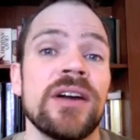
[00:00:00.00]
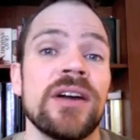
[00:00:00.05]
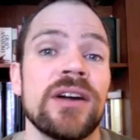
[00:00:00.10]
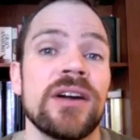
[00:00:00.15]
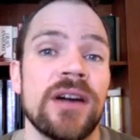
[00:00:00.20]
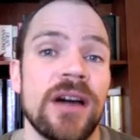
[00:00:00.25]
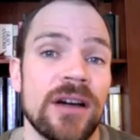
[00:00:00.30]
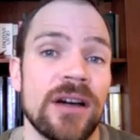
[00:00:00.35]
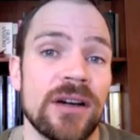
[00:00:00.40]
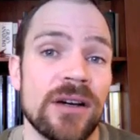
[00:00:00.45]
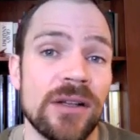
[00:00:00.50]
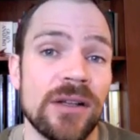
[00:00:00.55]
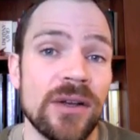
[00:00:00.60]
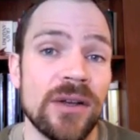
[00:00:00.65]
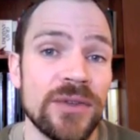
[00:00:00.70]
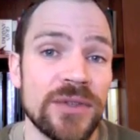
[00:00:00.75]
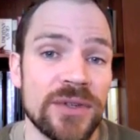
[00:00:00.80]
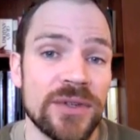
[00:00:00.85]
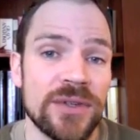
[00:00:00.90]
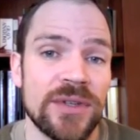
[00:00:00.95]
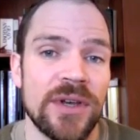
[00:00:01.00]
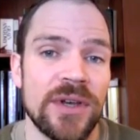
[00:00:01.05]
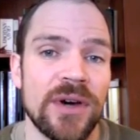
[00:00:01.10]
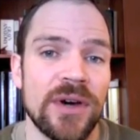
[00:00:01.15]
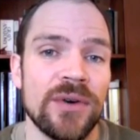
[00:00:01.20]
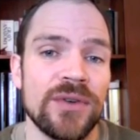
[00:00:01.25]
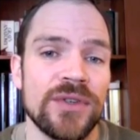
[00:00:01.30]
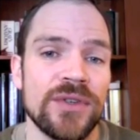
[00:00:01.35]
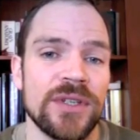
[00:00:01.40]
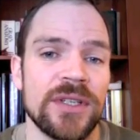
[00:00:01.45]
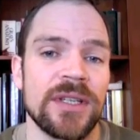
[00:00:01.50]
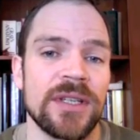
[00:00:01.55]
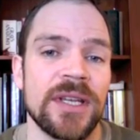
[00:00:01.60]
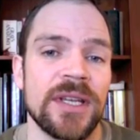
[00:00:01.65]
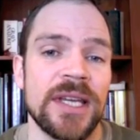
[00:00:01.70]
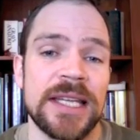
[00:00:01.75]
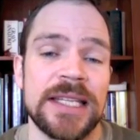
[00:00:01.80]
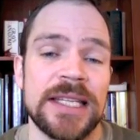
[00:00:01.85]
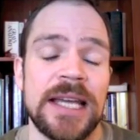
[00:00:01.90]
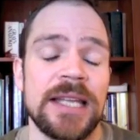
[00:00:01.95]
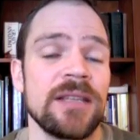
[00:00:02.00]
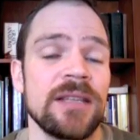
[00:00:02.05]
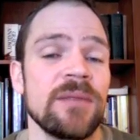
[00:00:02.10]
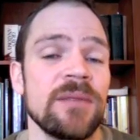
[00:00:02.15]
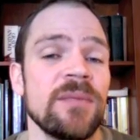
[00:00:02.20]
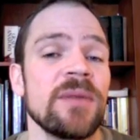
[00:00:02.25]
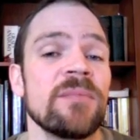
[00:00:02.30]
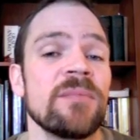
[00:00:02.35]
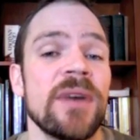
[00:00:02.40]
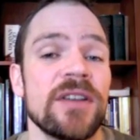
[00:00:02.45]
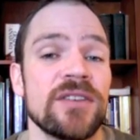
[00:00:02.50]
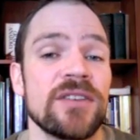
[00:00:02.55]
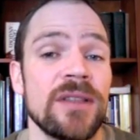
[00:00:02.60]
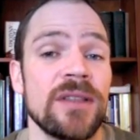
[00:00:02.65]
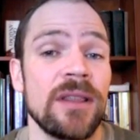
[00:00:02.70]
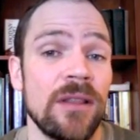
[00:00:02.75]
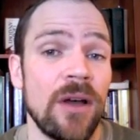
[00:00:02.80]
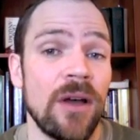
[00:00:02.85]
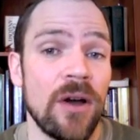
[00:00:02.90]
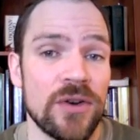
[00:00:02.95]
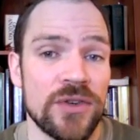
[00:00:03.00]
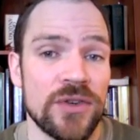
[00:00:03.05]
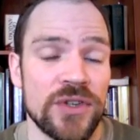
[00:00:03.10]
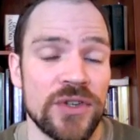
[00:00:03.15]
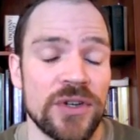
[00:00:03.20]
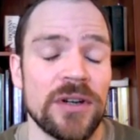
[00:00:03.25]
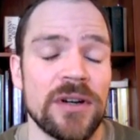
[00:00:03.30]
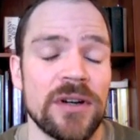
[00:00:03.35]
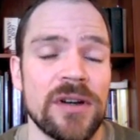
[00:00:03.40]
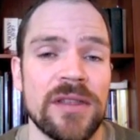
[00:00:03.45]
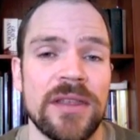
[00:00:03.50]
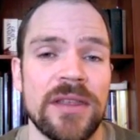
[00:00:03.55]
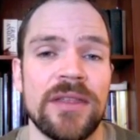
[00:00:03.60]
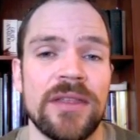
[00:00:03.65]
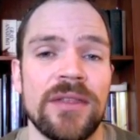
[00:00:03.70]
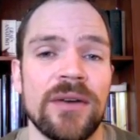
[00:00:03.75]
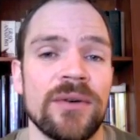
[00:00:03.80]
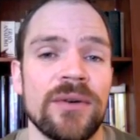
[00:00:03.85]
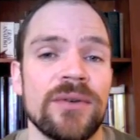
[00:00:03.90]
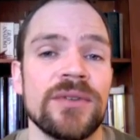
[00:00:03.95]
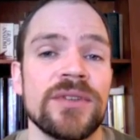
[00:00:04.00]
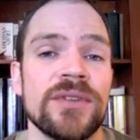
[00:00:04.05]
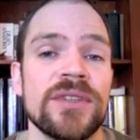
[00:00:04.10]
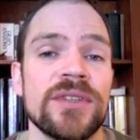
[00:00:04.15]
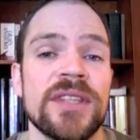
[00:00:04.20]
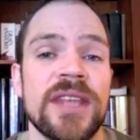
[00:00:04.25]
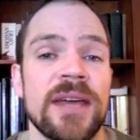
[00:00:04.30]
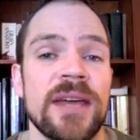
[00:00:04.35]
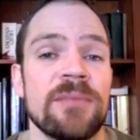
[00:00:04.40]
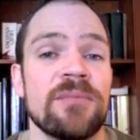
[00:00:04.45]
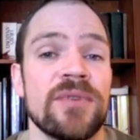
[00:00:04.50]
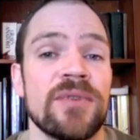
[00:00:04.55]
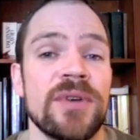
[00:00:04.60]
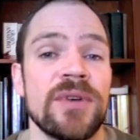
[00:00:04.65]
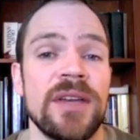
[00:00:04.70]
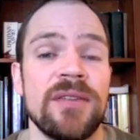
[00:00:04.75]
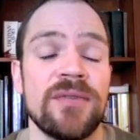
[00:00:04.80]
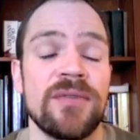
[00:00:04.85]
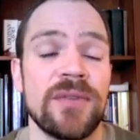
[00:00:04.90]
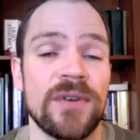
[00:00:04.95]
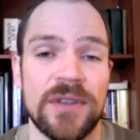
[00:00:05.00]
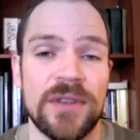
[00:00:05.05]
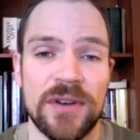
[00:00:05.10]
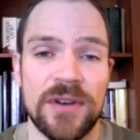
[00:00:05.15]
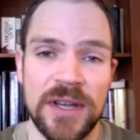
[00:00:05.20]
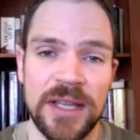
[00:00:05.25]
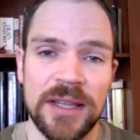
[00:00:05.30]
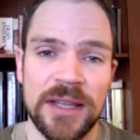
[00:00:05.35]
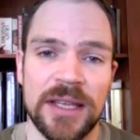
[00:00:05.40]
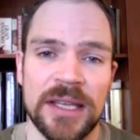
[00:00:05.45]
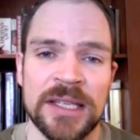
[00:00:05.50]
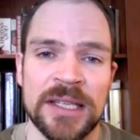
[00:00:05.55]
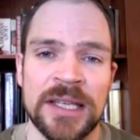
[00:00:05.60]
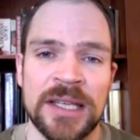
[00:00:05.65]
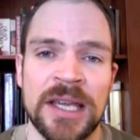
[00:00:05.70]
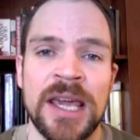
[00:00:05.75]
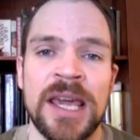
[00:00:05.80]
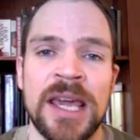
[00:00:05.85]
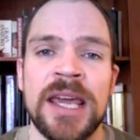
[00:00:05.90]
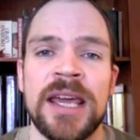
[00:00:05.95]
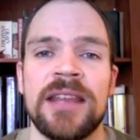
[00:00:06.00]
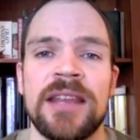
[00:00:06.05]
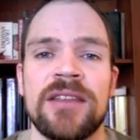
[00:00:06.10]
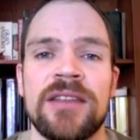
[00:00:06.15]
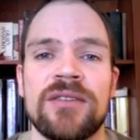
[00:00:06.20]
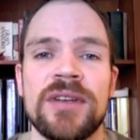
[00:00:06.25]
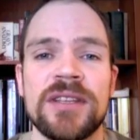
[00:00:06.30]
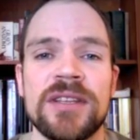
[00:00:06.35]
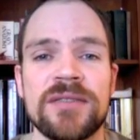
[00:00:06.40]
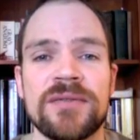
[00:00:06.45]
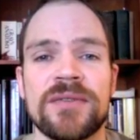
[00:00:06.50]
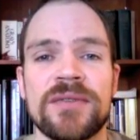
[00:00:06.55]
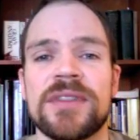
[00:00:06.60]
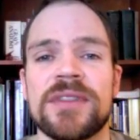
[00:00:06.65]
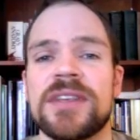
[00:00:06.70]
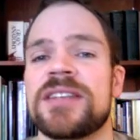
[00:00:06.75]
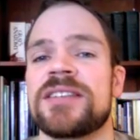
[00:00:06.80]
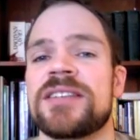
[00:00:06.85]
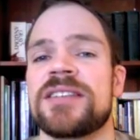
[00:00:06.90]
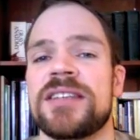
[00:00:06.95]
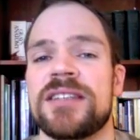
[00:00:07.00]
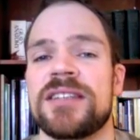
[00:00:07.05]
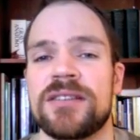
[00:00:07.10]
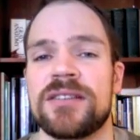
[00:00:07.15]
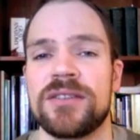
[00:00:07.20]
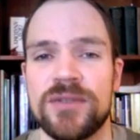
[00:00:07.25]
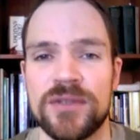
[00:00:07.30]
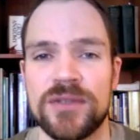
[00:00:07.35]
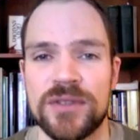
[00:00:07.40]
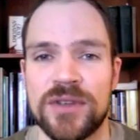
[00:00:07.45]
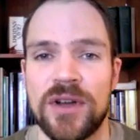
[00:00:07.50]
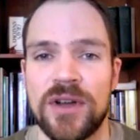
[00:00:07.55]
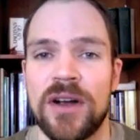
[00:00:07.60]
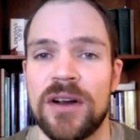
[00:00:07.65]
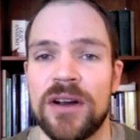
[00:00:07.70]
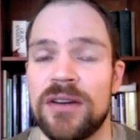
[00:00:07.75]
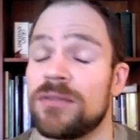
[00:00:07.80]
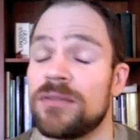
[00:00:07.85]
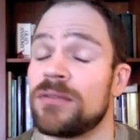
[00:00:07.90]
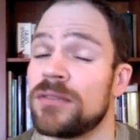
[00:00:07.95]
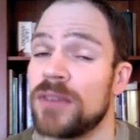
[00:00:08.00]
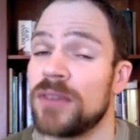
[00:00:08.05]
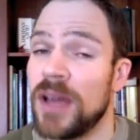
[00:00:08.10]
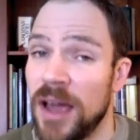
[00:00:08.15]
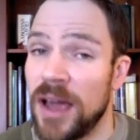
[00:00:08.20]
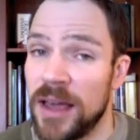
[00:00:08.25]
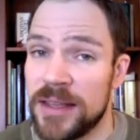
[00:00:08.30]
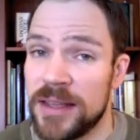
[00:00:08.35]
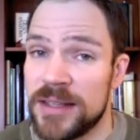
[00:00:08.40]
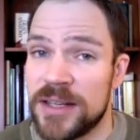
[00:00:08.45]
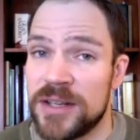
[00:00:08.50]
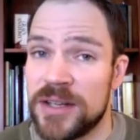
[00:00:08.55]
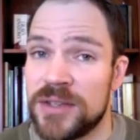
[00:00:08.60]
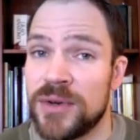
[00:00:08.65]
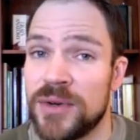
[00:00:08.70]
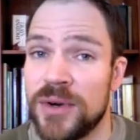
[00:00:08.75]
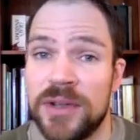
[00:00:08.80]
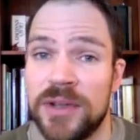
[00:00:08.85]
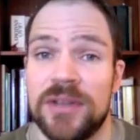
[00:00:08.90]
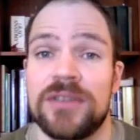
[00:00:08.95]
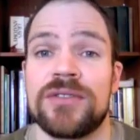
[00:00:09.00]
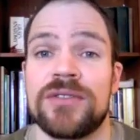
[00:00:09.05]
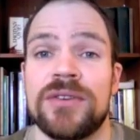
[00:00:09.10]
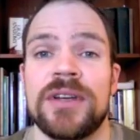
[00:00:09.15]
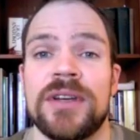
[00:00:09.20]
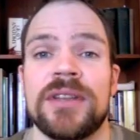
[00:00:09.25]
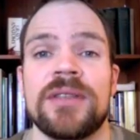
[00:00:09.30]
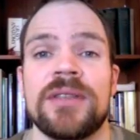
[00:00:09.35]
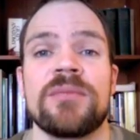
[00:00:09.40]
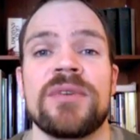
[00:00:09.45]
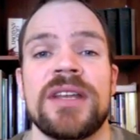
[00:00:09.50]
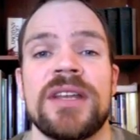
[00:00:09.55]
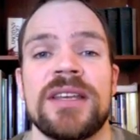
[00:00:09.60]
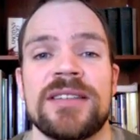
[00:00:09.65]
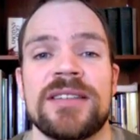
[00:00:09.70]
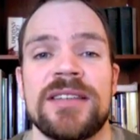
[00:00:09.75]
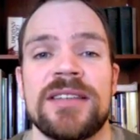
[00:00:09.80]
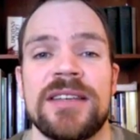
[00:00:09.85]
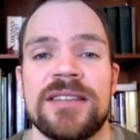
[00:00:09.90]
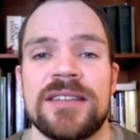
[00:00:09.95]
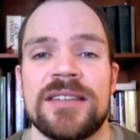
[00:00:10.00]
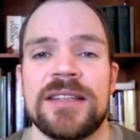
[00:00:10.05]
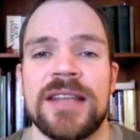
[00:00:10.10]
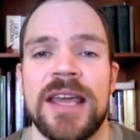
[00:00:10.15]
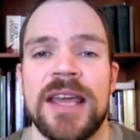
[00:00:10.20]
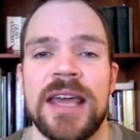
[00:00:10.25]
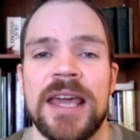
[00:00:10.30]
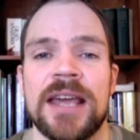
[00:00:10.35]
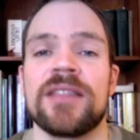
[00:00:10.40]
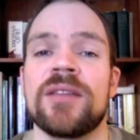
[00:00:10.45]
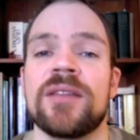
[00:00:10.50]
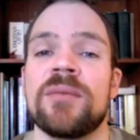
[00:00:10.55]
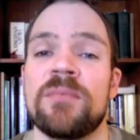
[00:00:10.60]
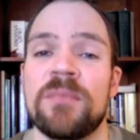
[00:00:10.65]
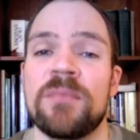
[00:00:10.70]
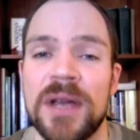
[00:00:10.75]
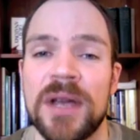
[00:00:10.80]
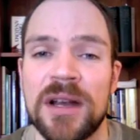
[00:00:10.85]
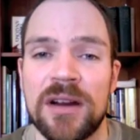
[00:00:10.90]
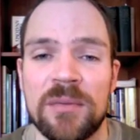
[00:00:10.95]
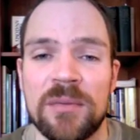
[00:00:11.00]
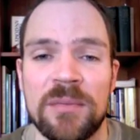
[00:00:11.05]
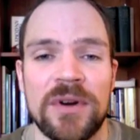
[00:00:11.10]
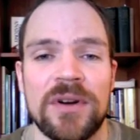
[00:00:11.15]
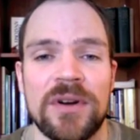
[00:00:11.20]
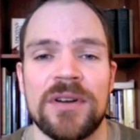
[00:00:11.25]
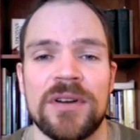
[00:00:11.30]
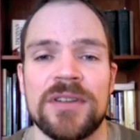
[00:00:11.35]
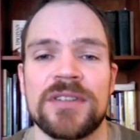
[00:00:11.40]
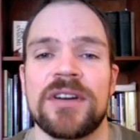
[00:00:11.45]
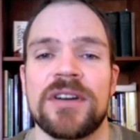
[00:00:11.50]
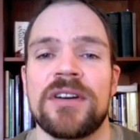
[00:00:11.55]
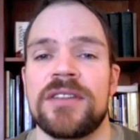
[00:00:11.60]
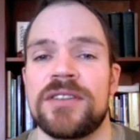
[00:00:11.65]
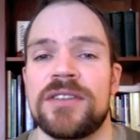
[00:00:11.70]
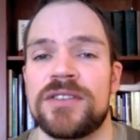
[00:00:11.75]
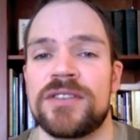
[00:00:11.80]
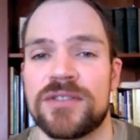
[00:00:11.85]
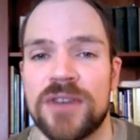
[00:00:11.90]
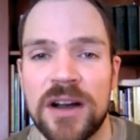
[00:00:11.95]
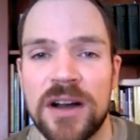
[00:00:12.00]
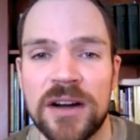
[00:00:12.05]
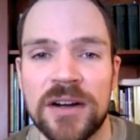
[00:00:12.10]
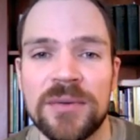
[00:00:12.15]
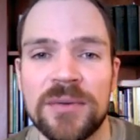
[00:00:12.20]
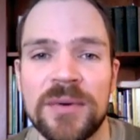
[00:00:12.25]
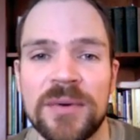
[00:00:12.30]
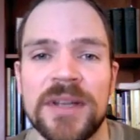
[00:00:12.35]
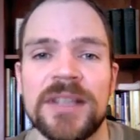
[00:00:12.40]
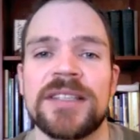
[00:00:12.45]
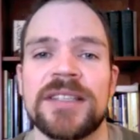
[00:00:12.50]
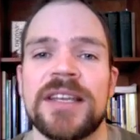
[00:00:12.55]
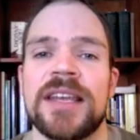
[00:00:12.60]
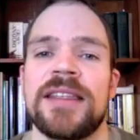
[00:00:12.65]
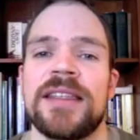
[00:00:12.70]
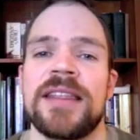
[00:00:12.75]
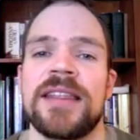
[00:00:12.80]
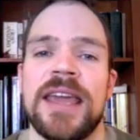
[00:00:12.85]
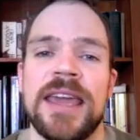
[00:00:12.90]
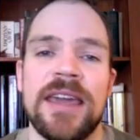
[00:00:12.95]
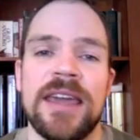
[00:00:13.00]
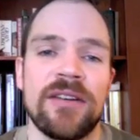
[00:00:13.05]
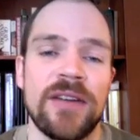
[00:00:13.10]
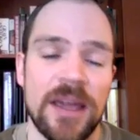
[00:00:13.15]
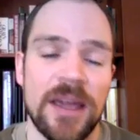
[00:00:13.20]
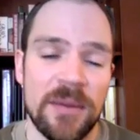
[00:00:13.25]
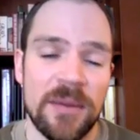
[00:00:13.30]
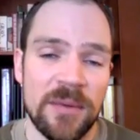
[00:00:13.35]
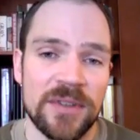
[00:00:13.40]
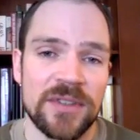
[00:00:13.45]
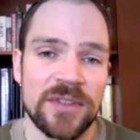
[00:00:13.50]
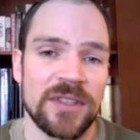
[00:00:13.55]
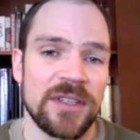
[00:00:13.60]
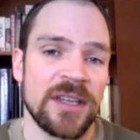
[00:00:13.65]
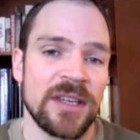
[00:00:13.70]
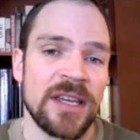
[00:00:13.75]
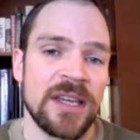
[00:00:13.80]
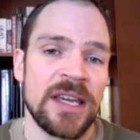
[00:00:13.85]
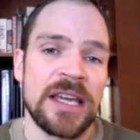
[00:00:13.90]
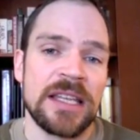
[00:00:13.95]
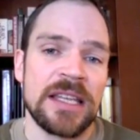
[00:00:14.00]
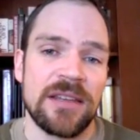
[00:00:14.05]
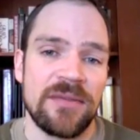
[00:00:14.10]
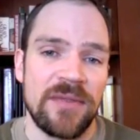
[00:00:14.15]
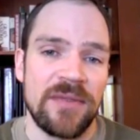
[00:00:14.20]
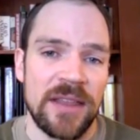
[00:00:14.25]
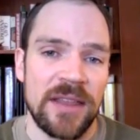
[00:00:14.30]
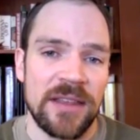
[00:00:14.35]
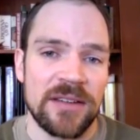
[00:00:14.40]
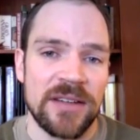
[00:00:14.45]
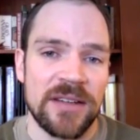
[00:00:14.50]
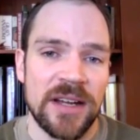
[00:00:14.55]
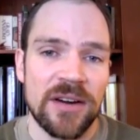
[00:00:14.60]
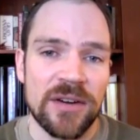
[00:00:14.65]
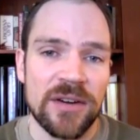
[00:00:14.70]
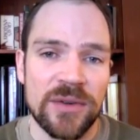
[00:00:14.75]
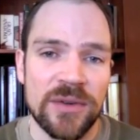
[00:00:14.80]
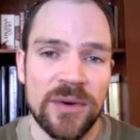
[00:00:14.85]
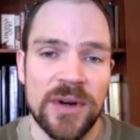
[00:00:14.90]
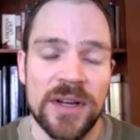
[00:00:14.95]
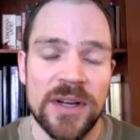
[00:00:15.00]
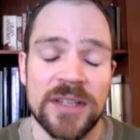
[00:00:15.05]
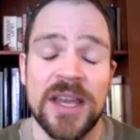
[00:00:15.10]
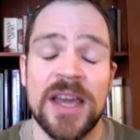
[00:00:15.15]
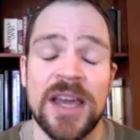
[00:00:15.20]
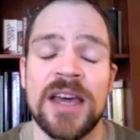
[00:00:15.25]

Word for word: uh, closer to the ocean tend to be much larger than those that breed further inland. And the reason for this is loons are highly territorial during the breeding season, and the bigger birds are the stronger ones and they are able to defend their territories.